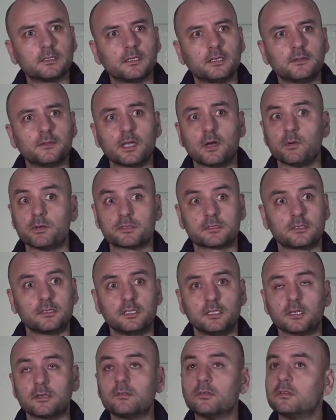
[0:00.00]
And that was
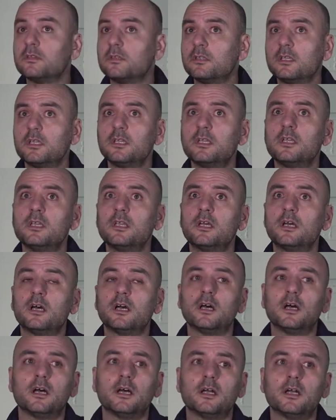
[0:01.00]
really a good uh,
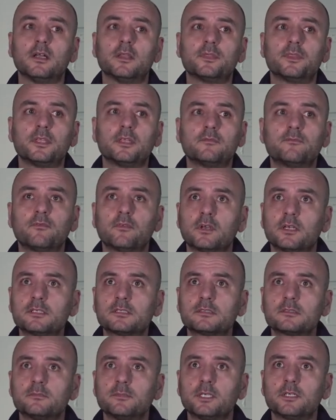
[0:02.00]
thing for
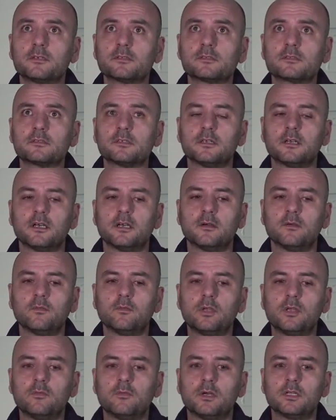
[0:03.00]
us because uh,
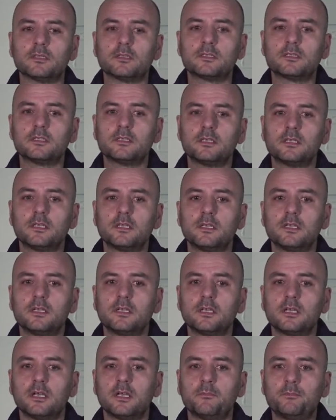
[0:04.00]
we want
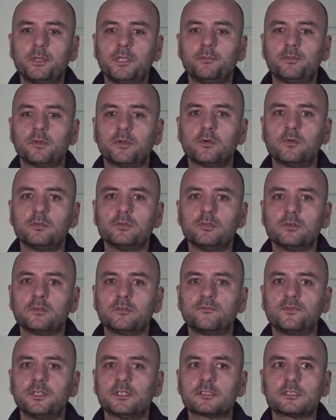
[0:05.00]
uh, people who don't
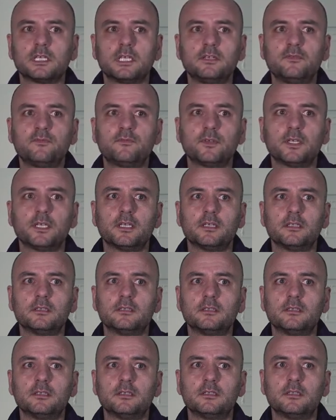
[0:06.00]
feel safe
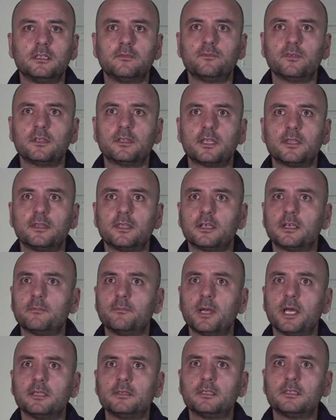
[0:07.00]
and uh, they feel that they're
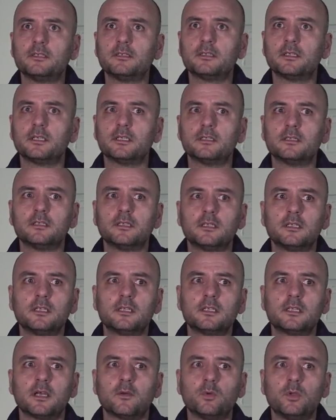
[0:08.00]
abandoned. And
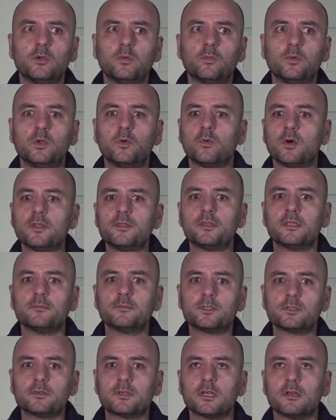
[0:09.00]
we, we want them
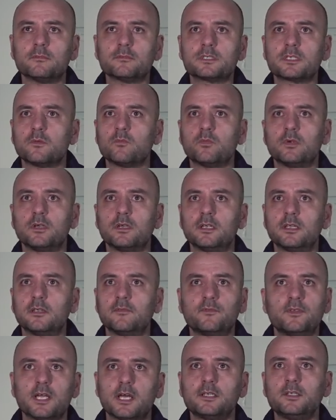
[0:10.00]
to come somewhere,
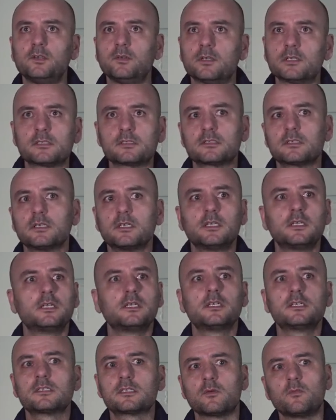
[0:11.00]
if not US,
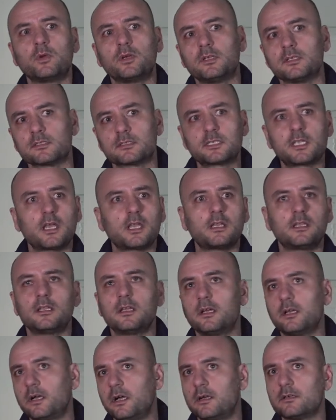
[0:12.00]
somewhere else,
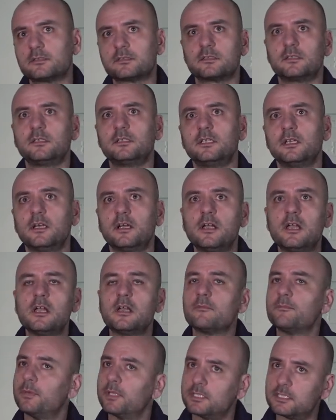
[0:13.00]
Canada, Australia.
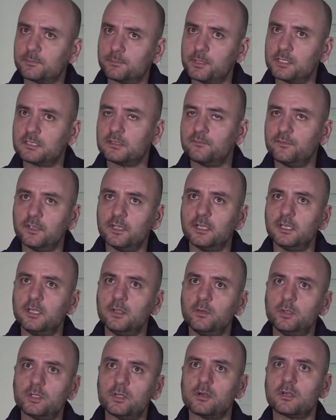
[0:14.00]
But specifically,
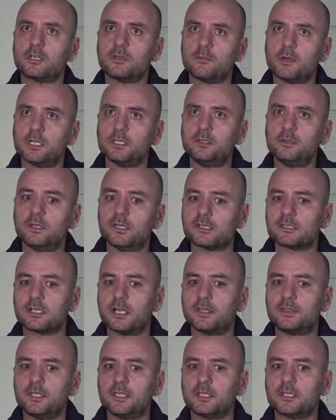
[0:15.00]
we're talking about US. I
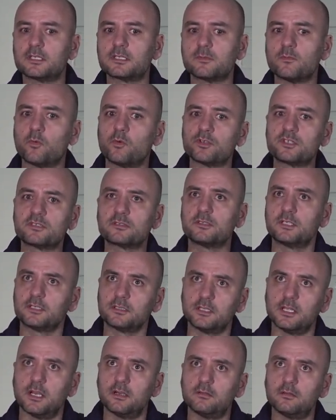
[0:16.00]
think it's more strict
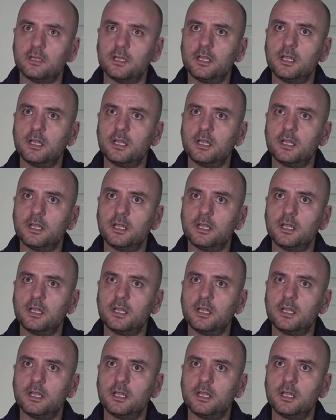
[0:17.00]
now.